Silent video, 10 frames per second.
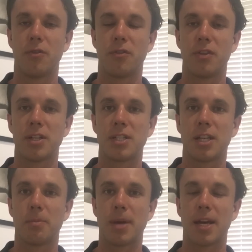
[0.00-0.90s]
you know,
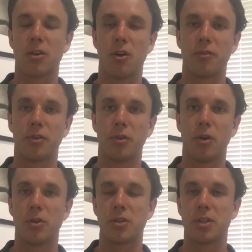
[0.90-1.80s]
reflecting it back off
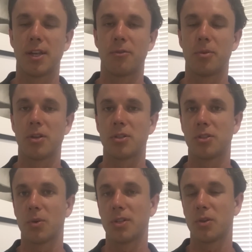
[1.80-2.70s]
you onto the other
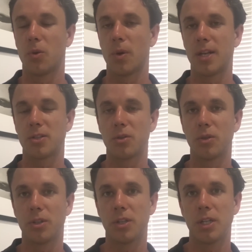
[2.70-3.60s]
person is always
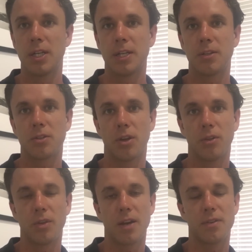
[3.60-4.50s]
good.
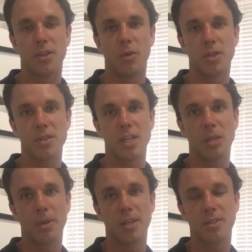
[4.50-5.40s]
So rather than always
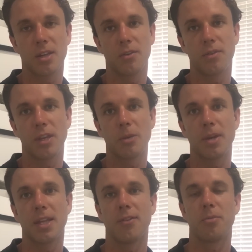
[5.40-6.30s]
thinking about yourself, think
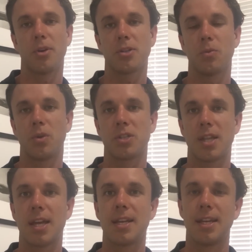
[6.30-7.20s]
about the other person. What
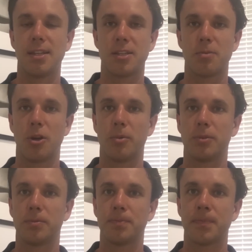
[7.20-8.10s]
do they need in this
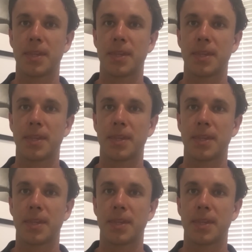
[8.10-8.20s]
moment?